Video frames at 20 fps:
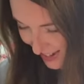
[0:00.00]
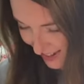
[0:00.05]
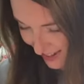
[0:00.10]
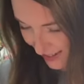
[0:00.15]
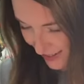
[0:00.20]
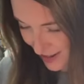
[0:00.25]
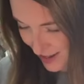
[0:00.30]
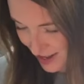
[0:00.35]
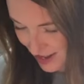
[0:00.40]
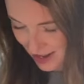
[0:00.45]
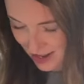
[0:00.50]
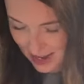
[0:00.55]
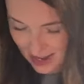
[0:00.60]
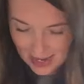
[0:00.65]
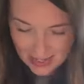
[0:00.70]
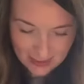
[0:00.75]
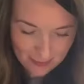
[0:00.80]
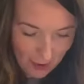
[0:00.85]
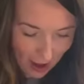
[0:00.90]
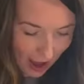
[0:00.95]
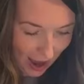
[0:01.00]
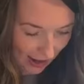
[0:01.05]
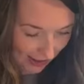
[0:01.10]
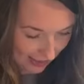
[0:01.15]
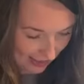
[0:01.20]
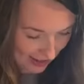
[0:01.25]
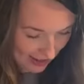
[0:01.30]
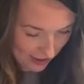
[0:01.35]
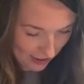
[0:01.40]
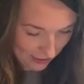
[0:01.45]
so he's
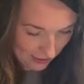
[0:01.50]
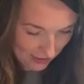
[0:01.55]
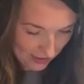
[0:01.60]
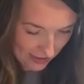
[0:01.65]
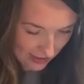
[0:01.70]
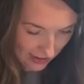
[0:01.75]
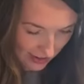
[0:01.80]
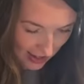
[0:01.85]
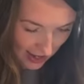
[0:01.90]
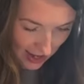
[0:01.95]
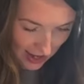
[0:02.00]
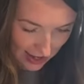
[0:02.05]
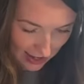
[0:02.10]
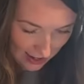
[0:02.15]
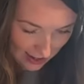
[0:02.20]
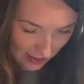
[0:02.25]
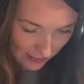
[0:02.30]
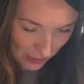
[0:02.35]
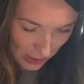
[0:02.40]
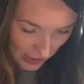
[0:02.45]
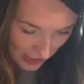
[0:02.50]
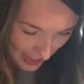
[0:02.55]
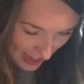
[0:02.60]
back though, and I'm